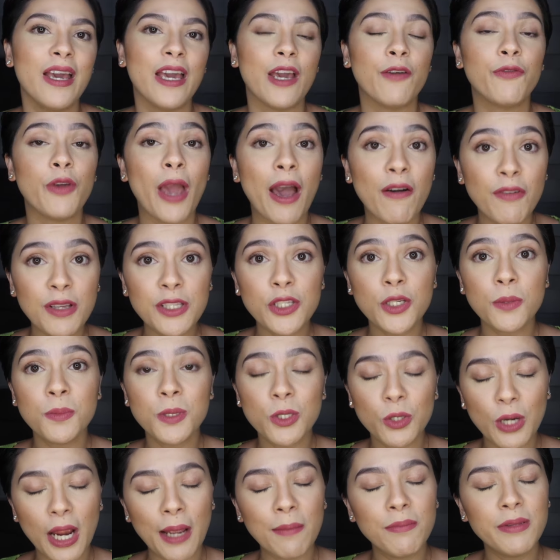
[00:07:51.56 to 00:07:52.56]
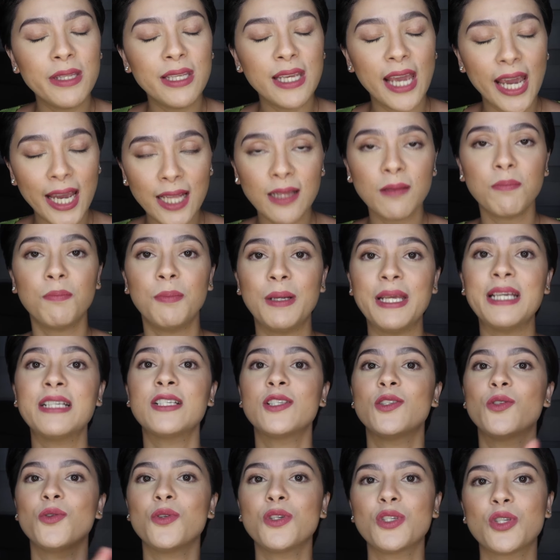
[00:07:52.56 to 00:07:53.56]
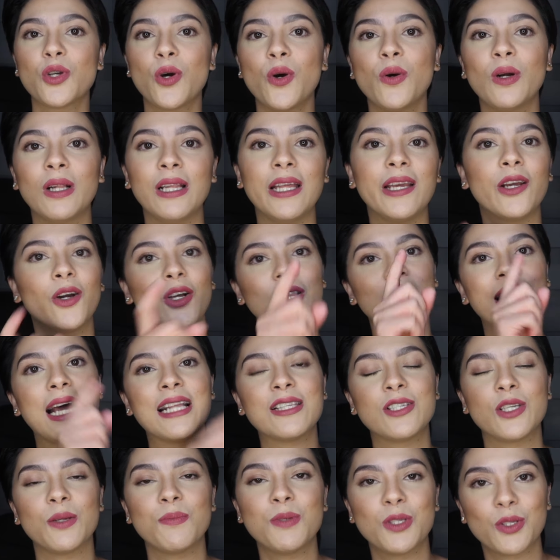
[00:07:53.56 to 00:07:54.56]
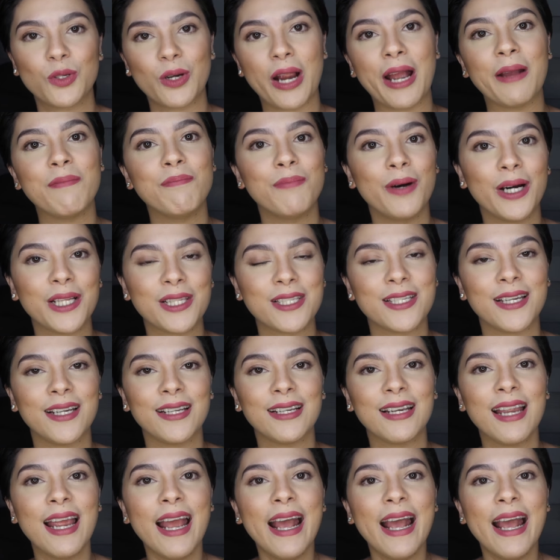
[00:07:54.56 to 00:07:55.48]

if you haven't subscribed yet please do so click on that subscribe button